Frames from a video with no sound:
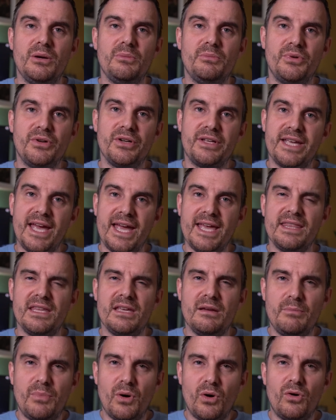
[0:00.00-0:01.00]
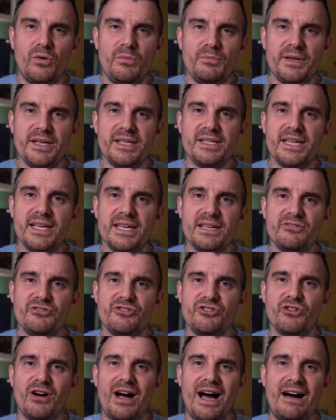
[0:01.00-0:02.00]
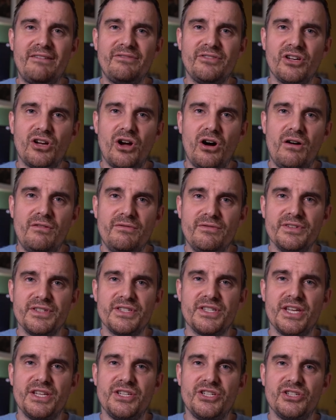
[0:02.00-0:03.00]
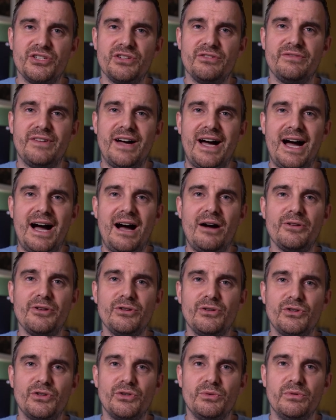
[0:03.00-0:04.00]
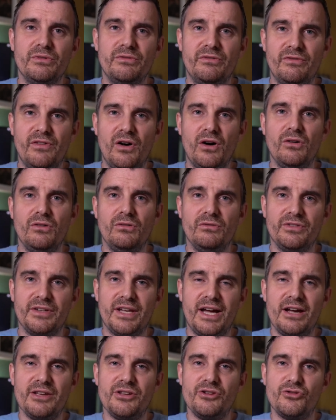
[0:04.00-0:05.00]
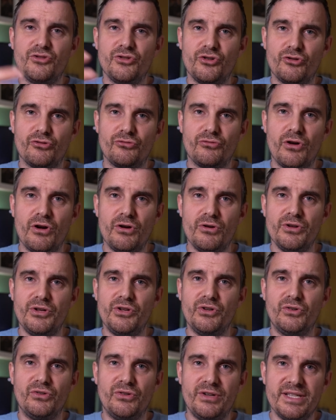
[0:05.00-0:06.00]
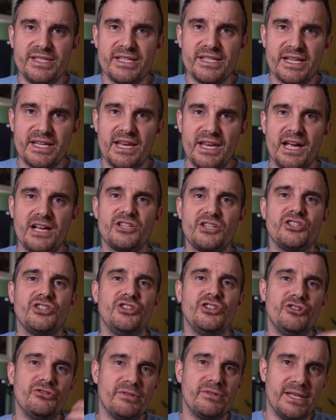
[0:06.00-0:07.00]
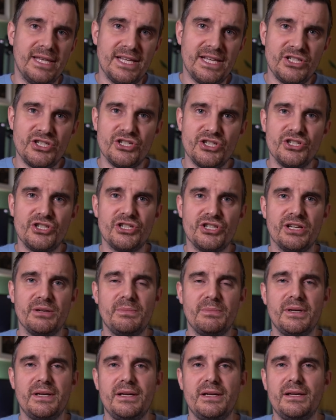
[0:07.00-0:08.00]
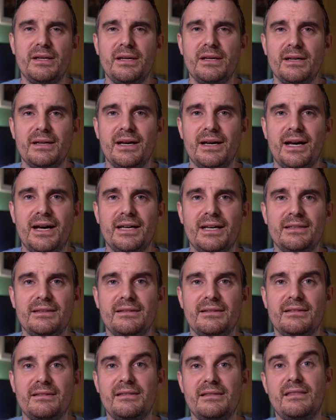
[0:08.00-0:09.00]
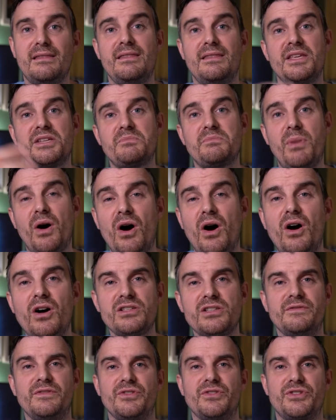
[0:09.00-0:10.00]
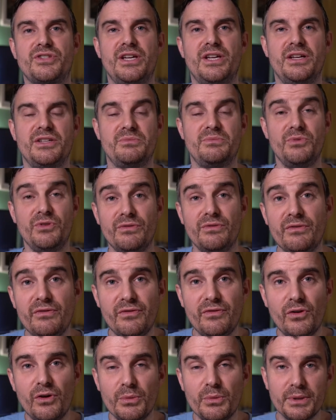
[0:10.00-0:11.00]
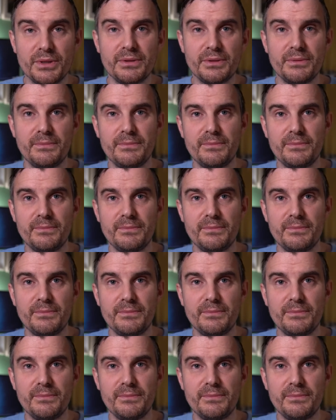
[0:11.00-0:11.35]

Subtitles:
But again, the important piece here is you're having a conversation of how you're going to evolve and how you're going to grow your interconnection and your relationship and this part of yourselves moving forward.